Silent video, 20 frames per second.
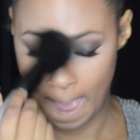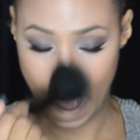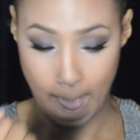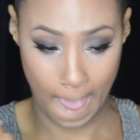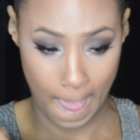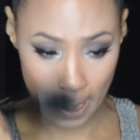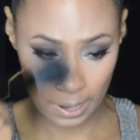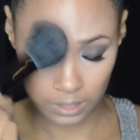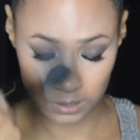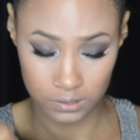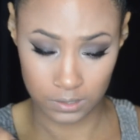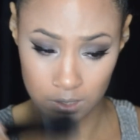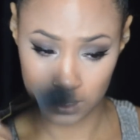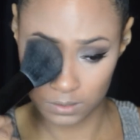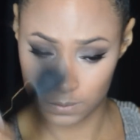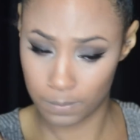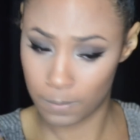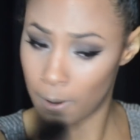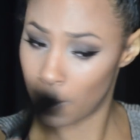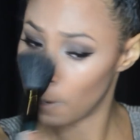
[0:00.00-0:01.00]

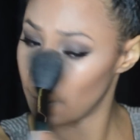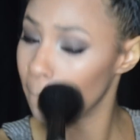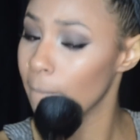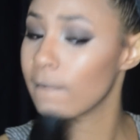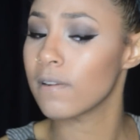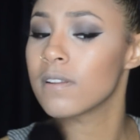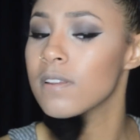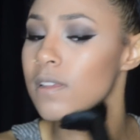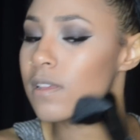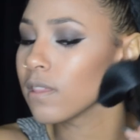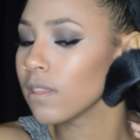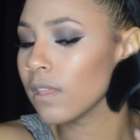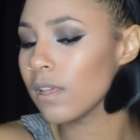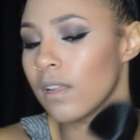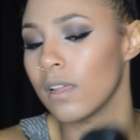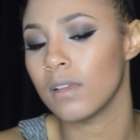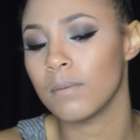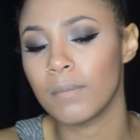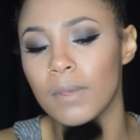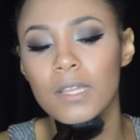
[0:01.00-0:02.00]
excess product that
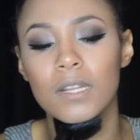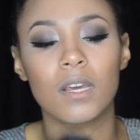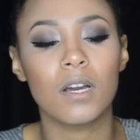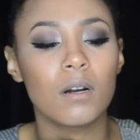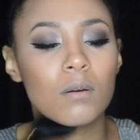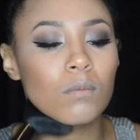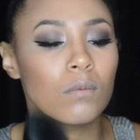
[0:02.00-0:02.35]
I may not